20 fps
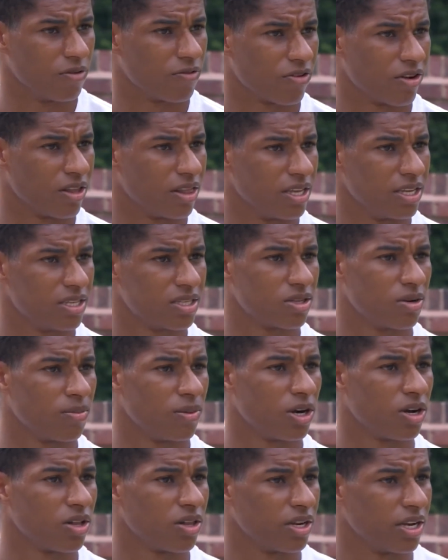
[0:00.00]
know, for at least
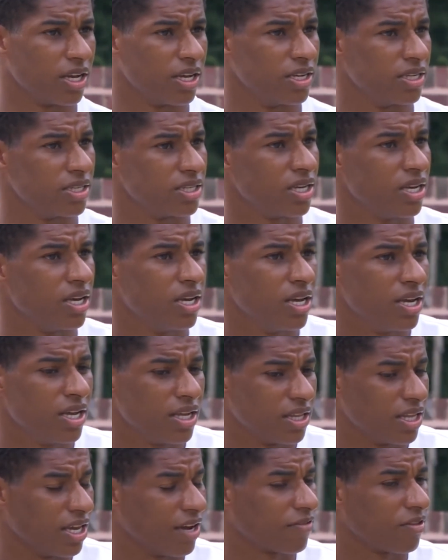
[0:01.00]
summer holidays,
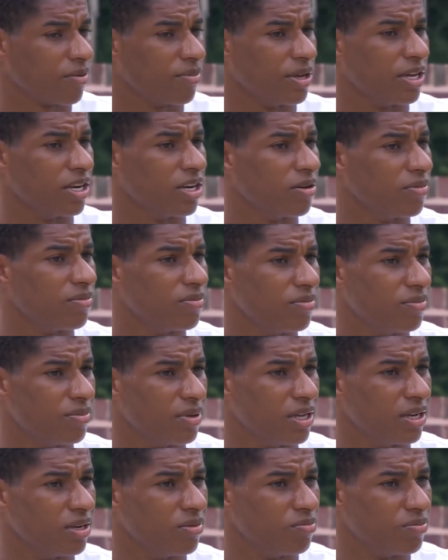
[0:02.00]
they have to be
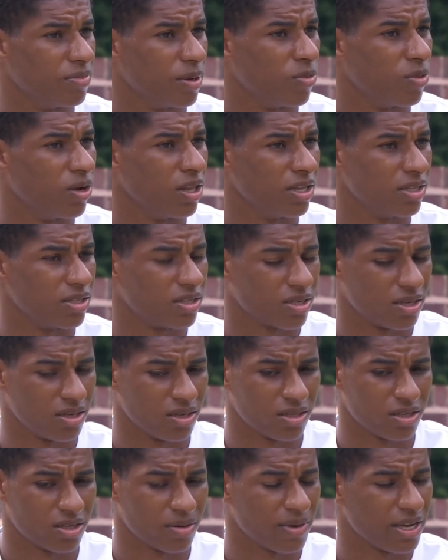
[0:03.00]
willing
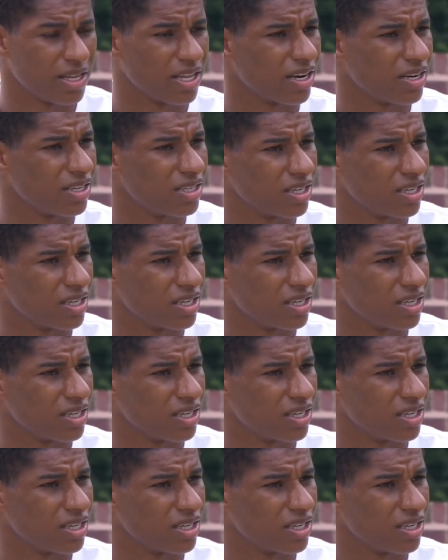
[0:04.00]
to make that